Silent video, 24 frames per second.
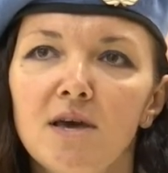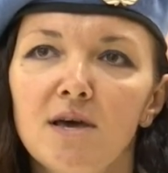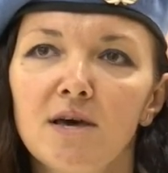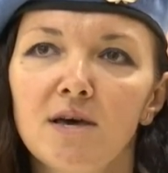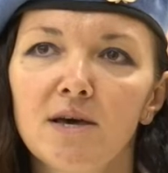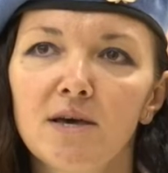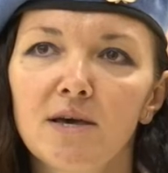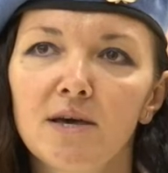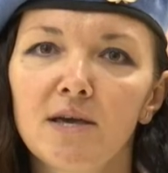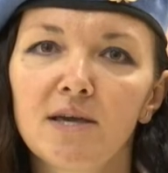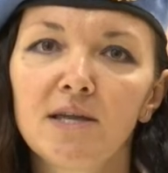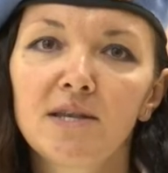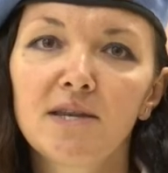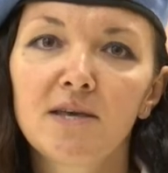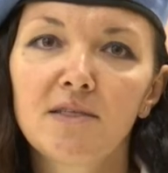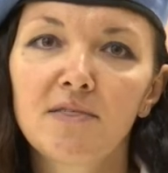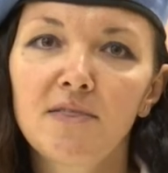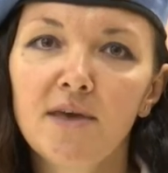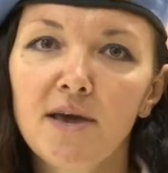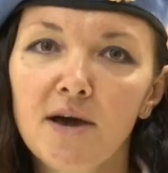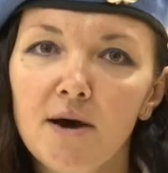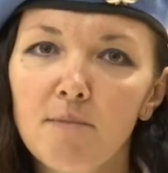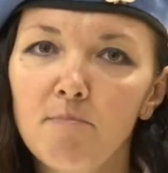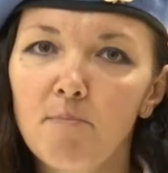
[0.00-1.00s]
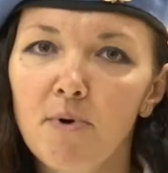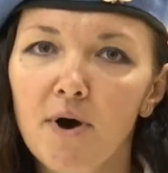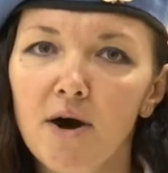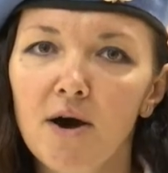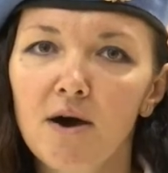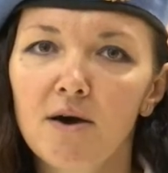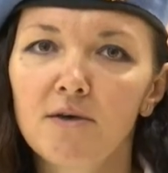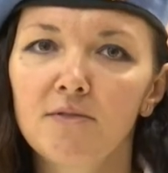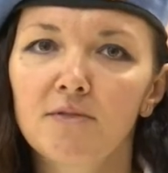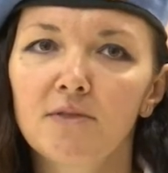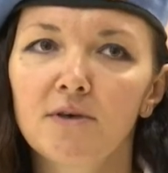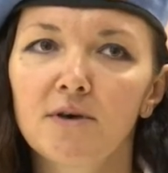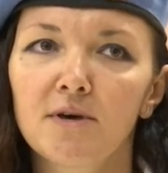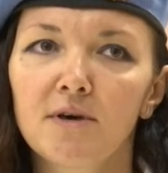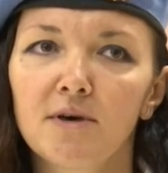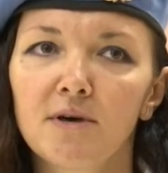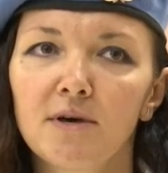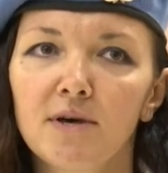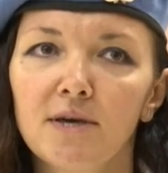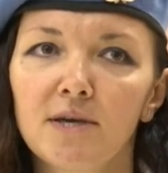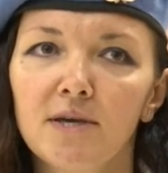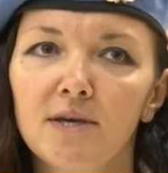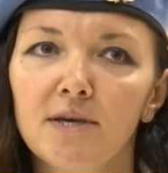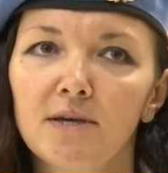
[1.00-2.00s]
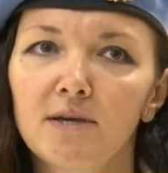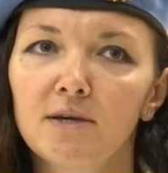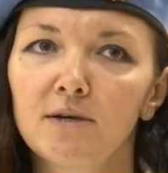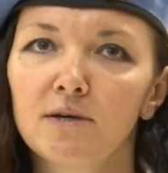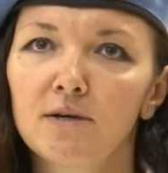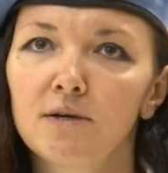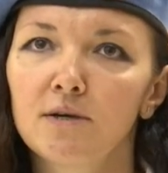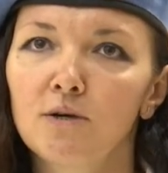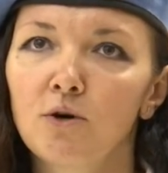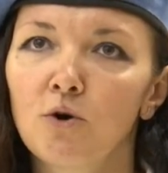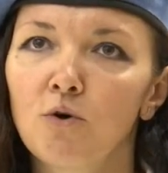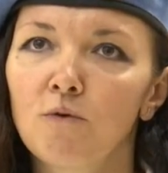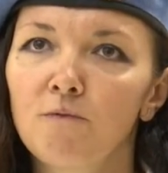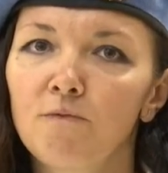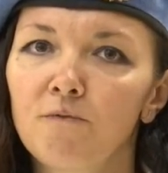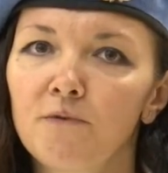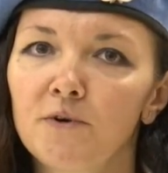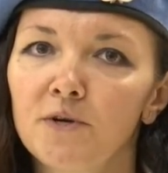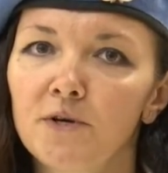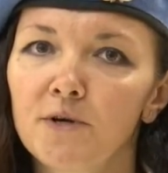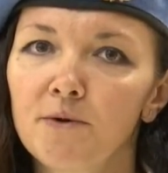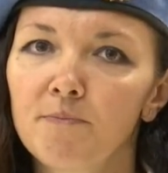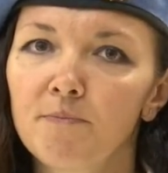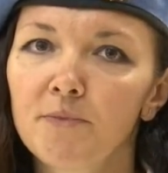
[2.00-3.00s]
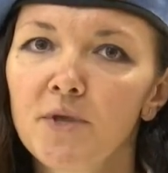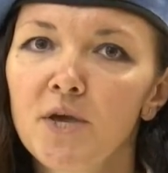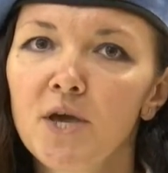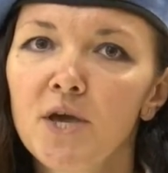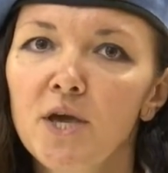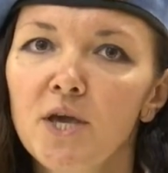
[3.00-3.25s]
uh, in their path uh, uh, of um,